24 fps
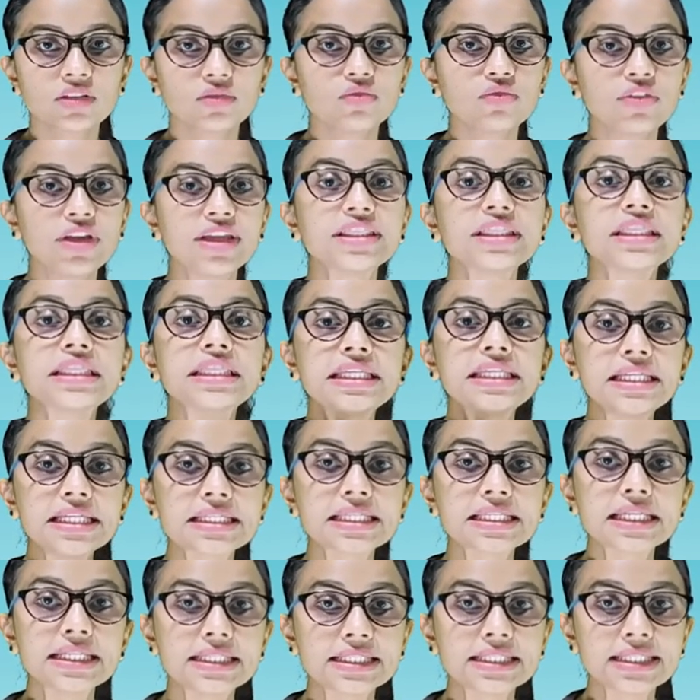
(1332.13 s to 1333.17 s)
When
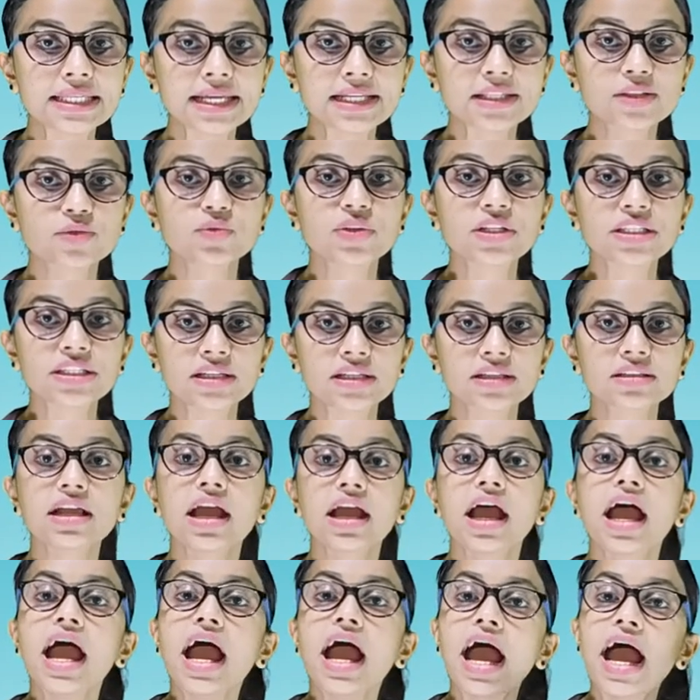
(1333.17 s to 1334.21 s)
these insects visit
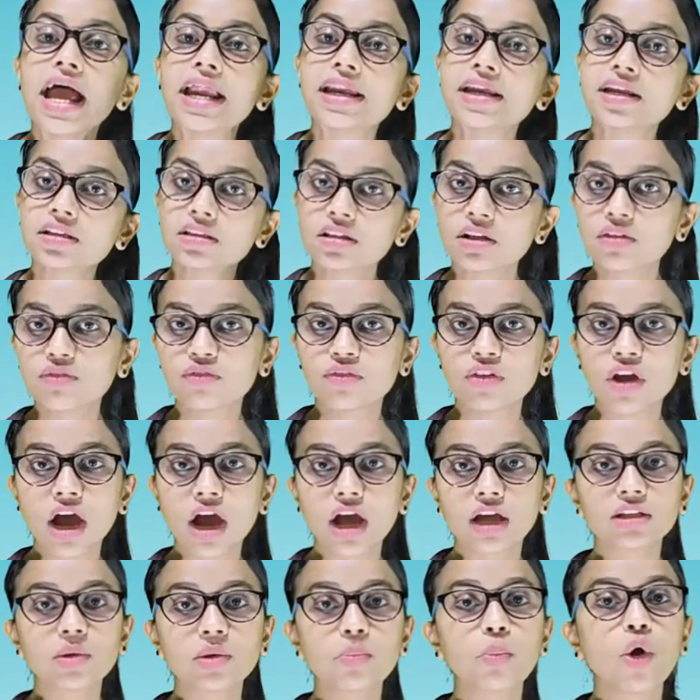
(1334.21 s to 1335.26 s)
another
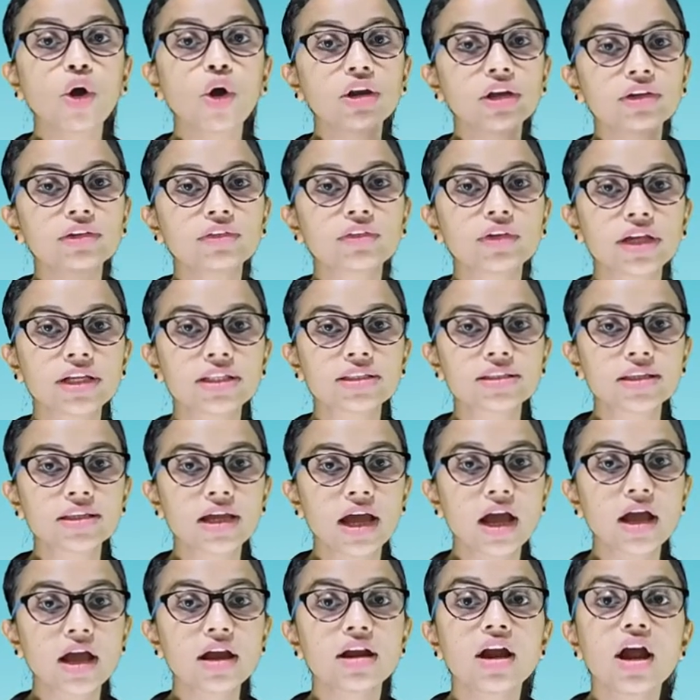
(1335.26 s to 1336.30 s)
flower, the pollen grains
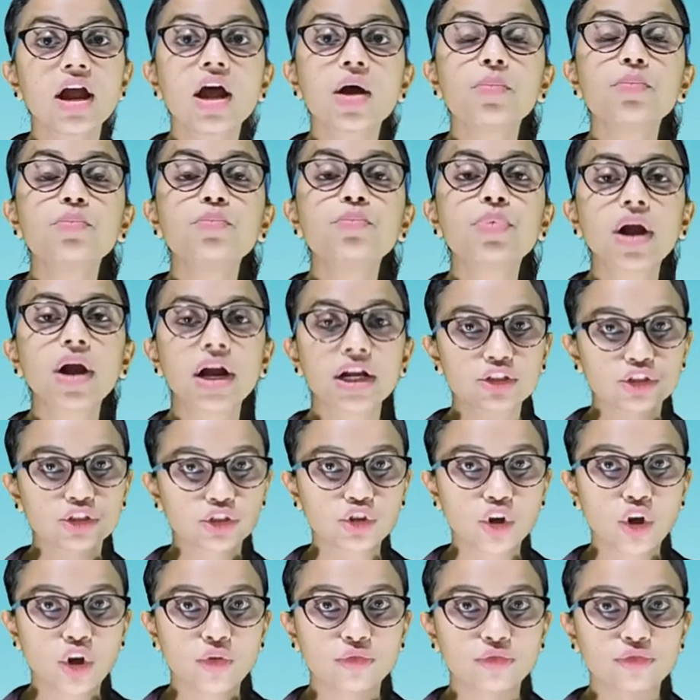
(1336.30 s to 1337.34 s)
are
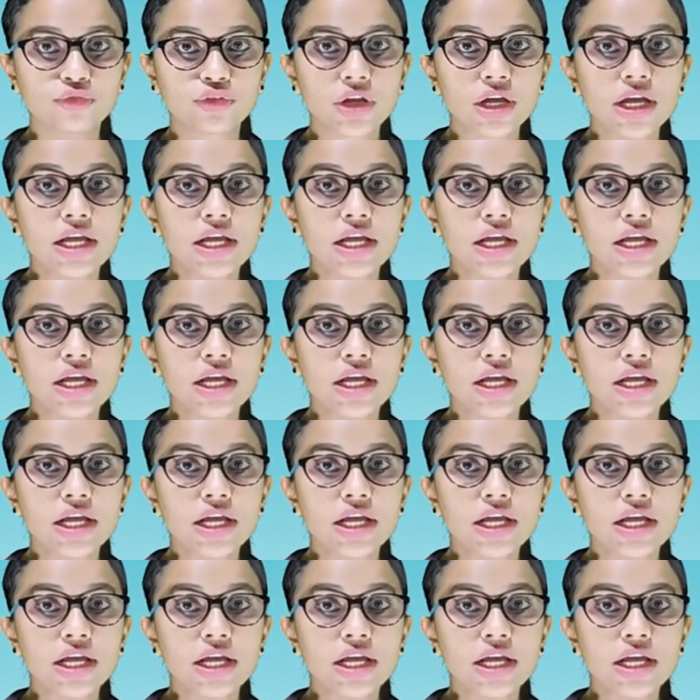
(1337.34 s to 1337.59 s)
brushed off,